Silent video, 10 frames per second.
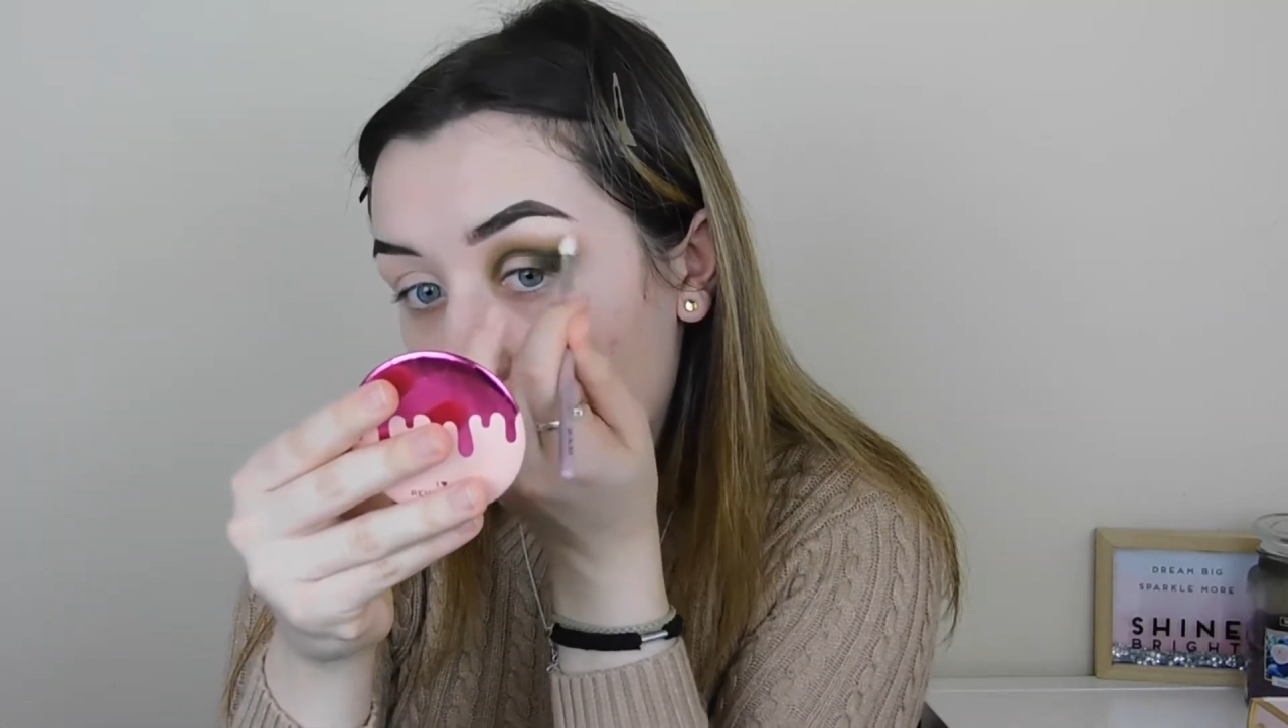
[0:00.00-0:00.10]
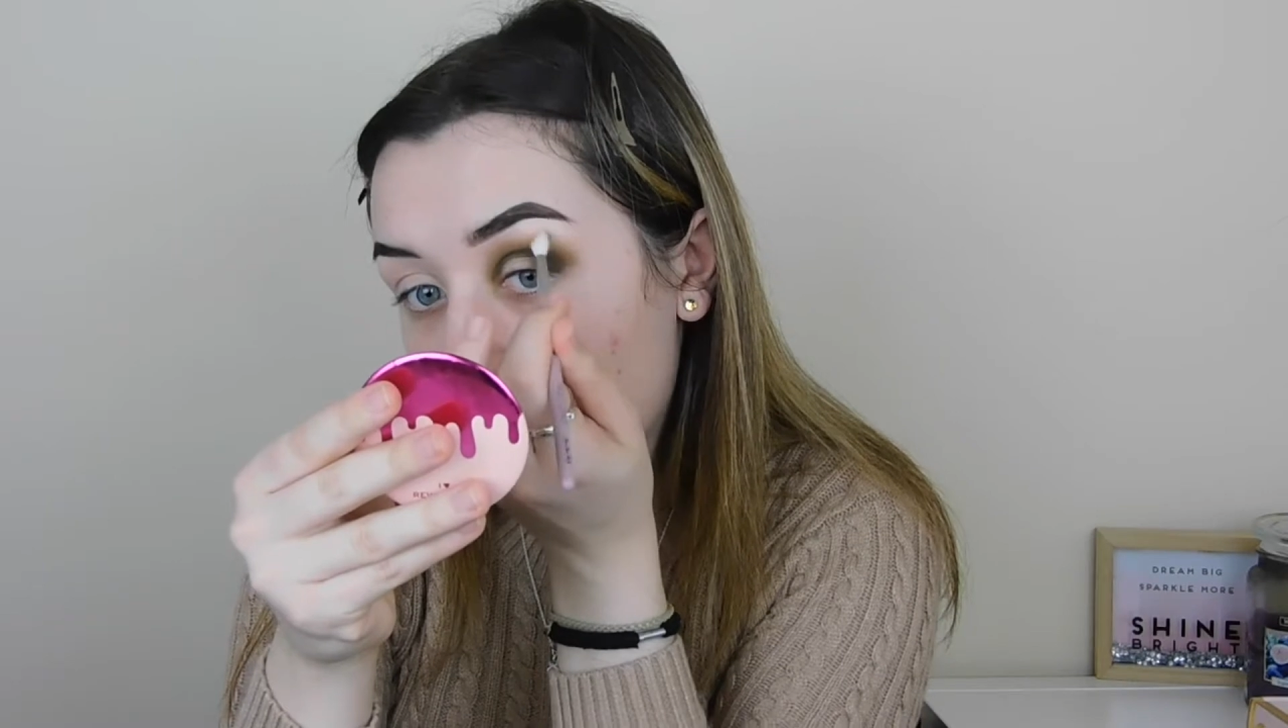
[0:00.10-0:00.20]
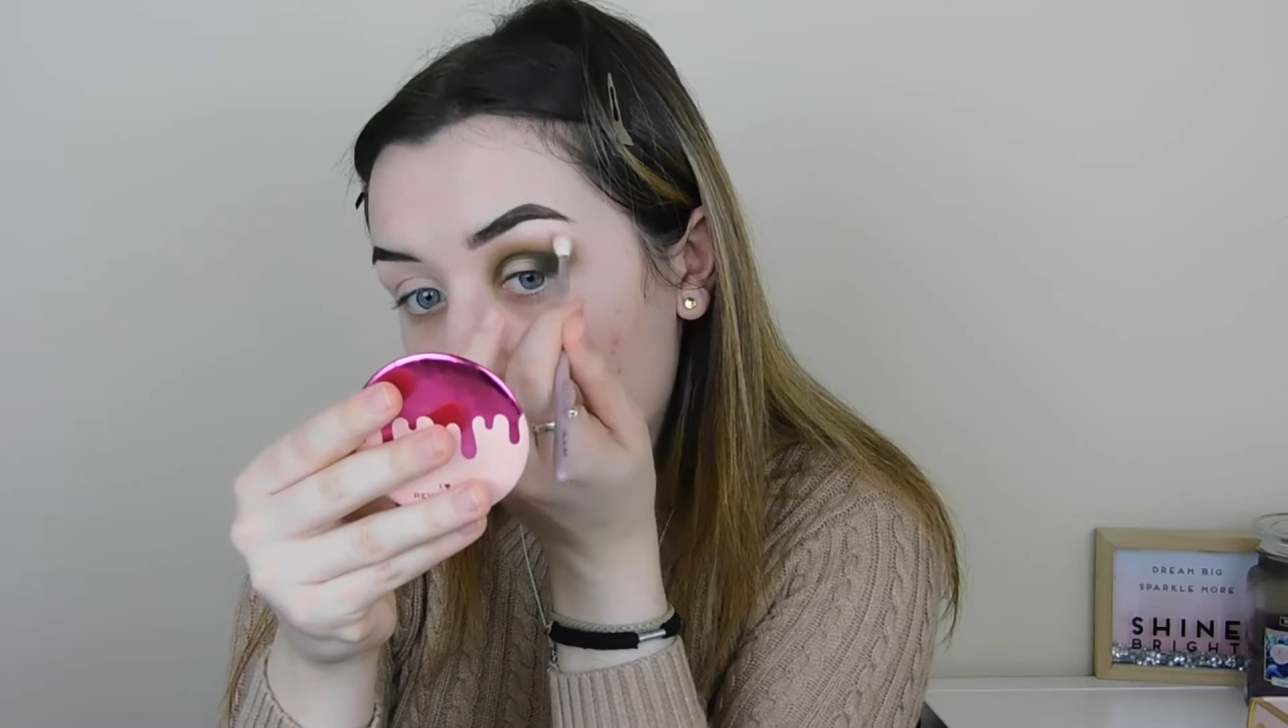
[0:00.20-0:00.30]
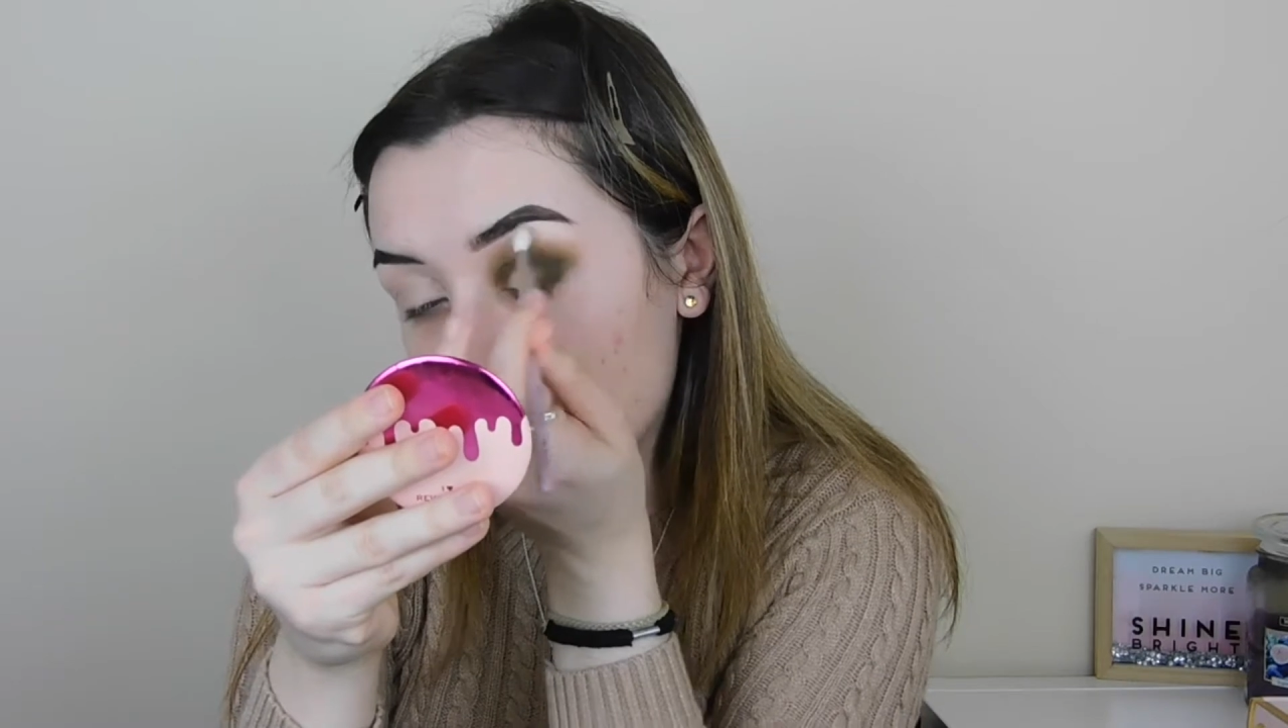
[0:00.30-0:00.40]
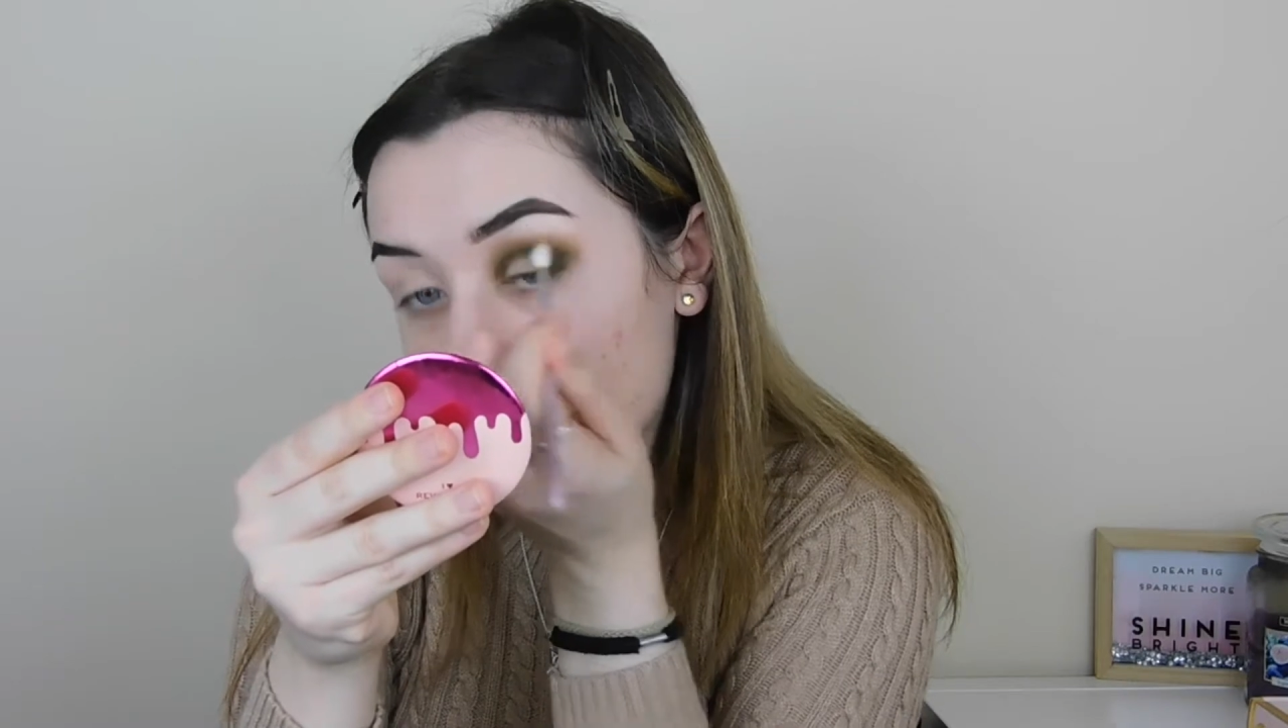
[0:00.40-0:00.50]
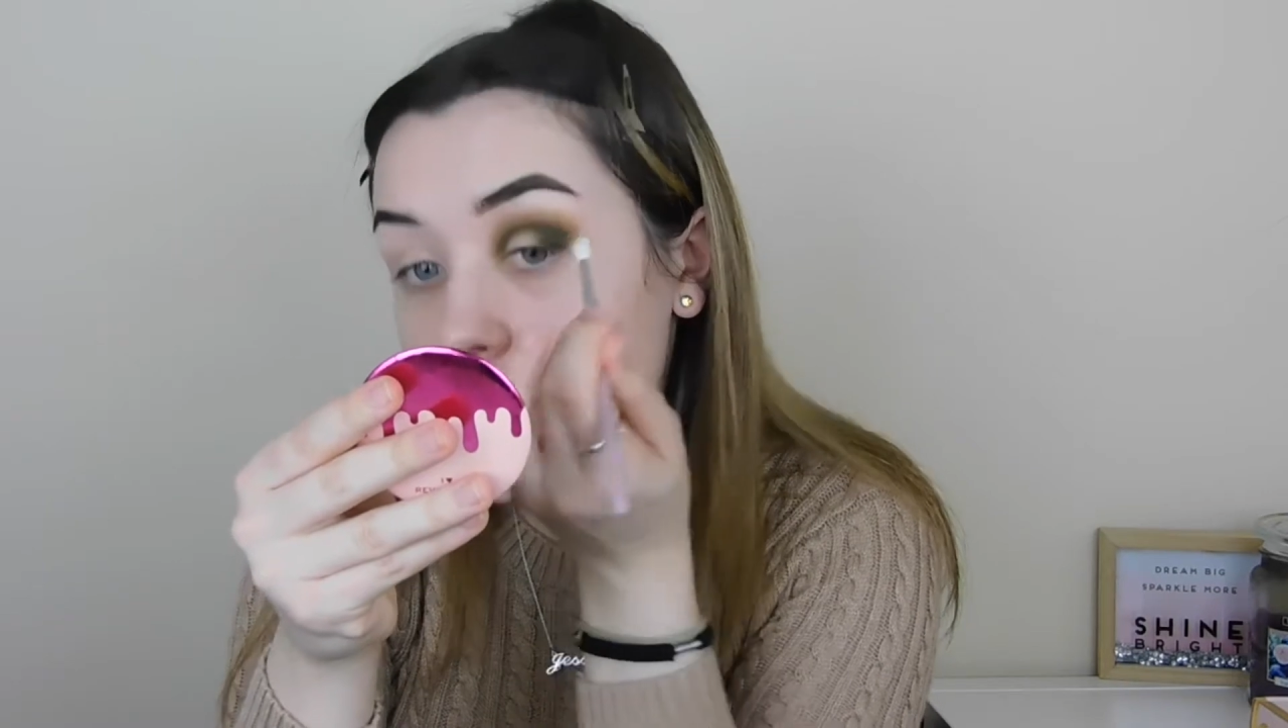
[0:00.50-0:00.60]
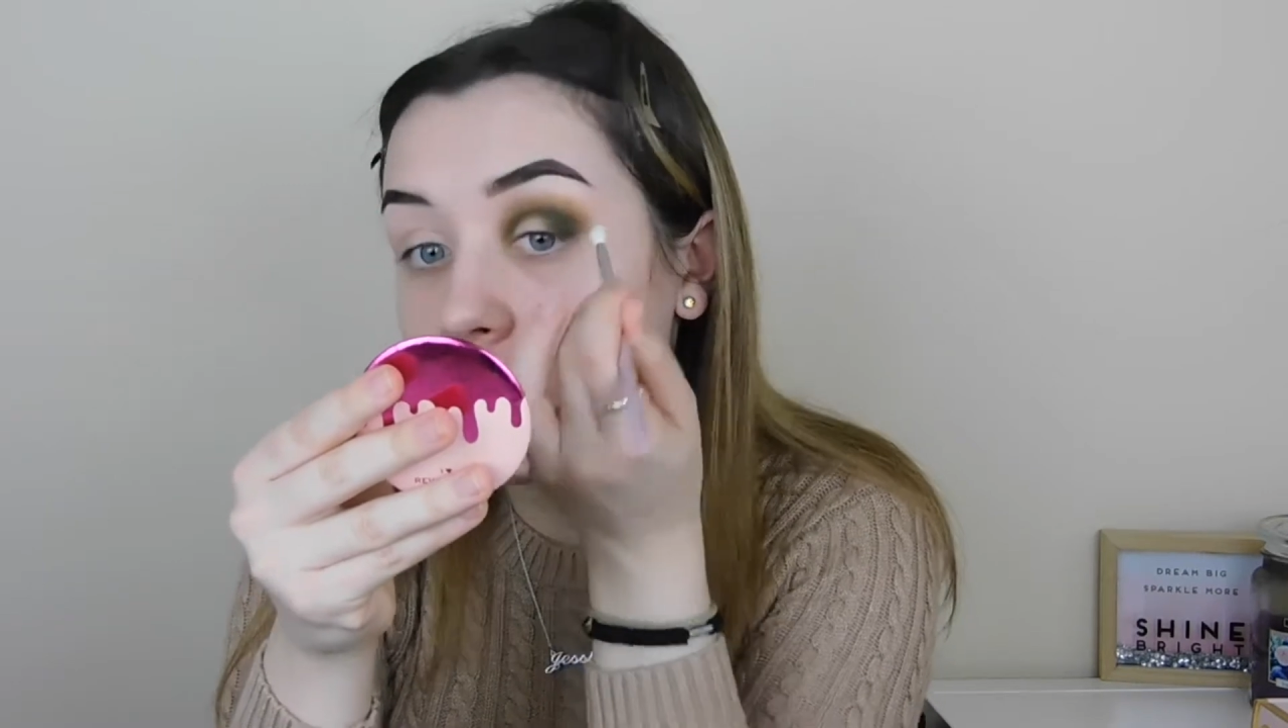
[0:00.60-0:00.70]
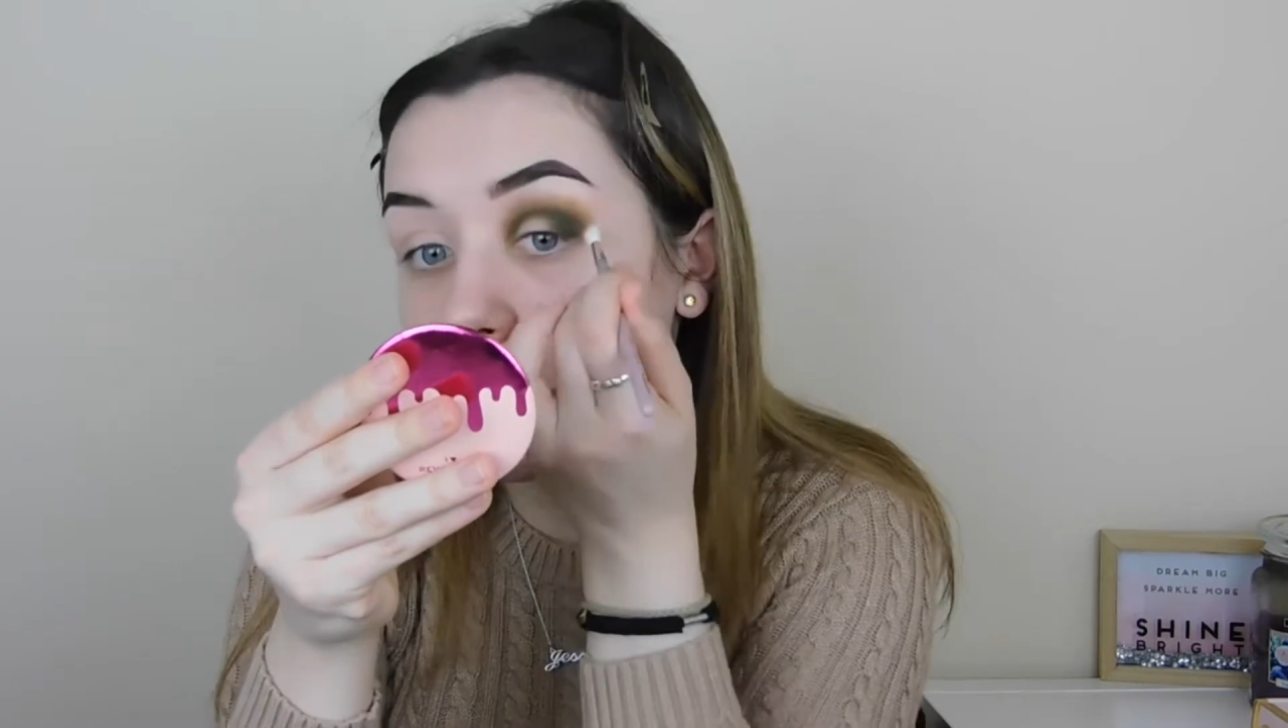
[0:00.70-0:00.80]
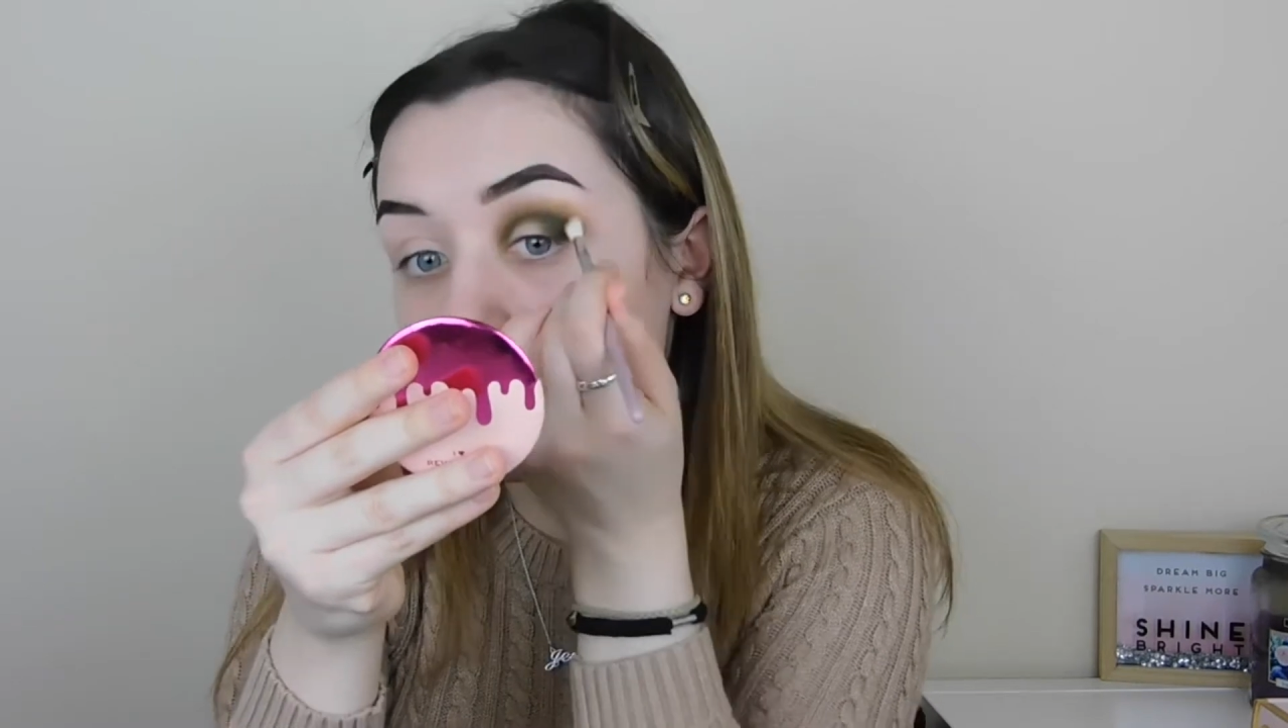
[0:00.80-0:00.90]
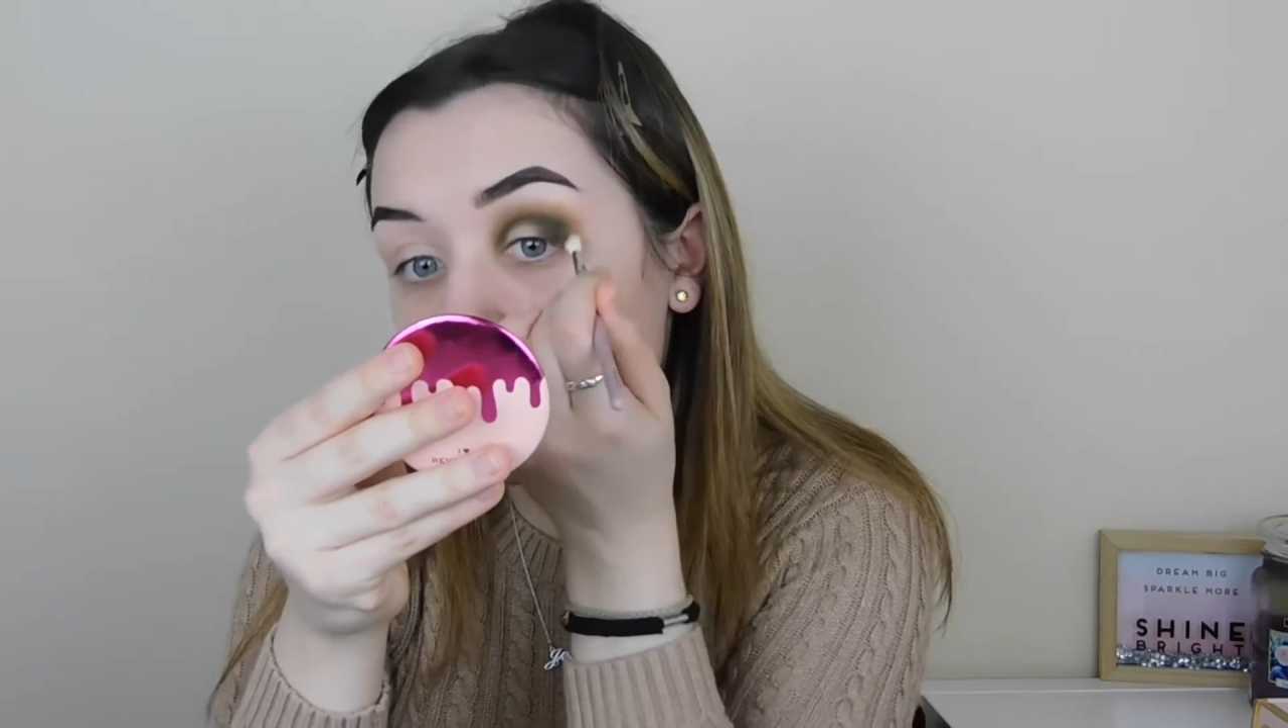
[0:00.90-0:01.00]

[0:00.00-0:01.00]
outskirts